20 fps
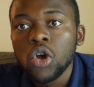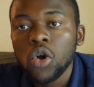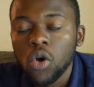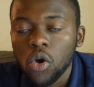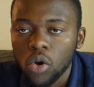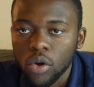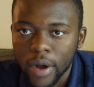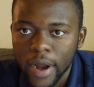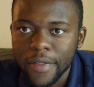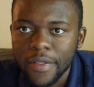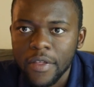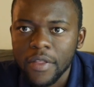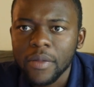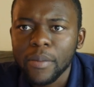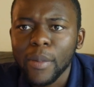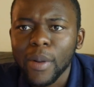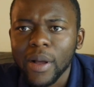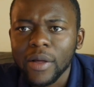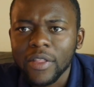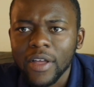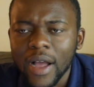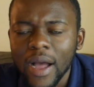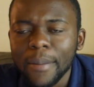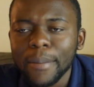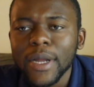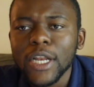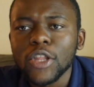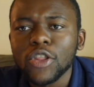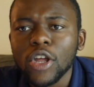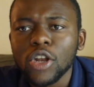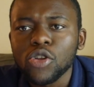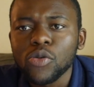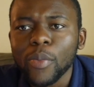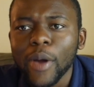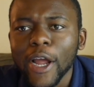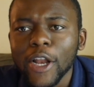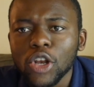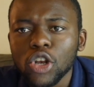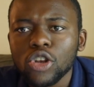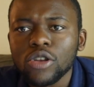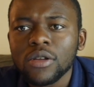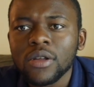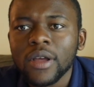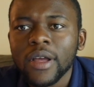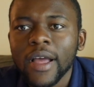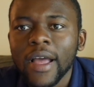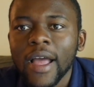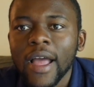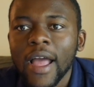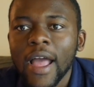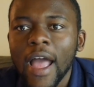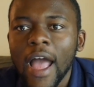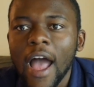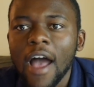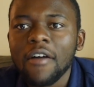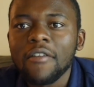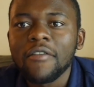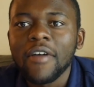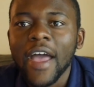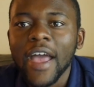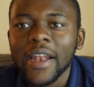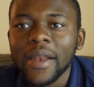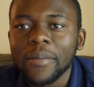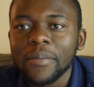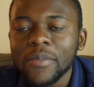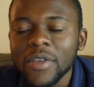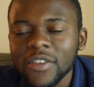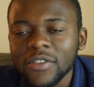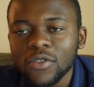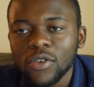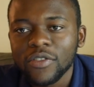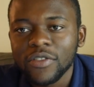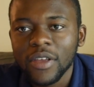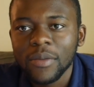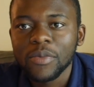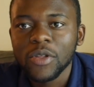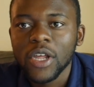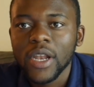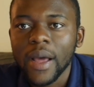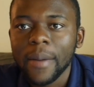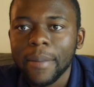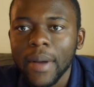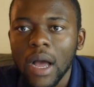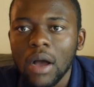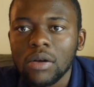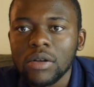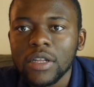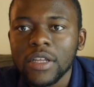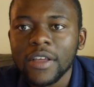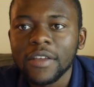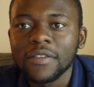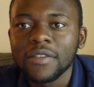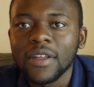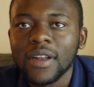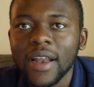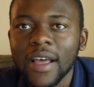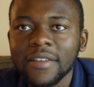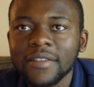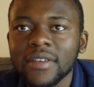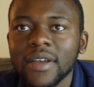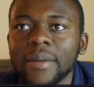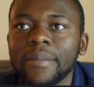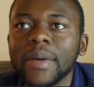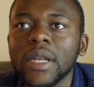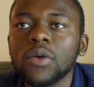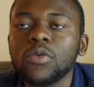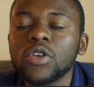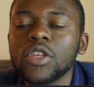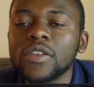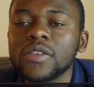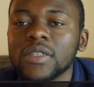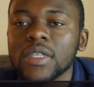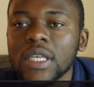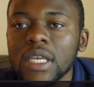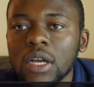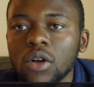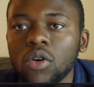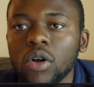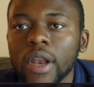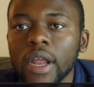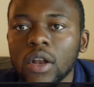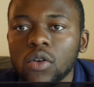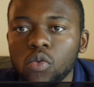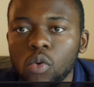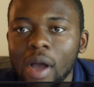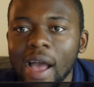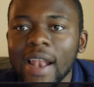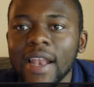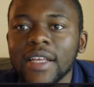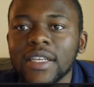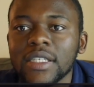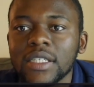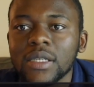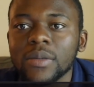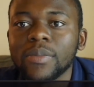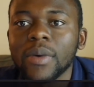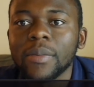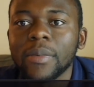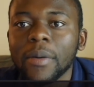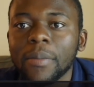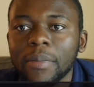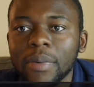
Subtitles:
or rather the company that you might have had a misconception about, is the last company, which is Econet Wireless Zimbabwe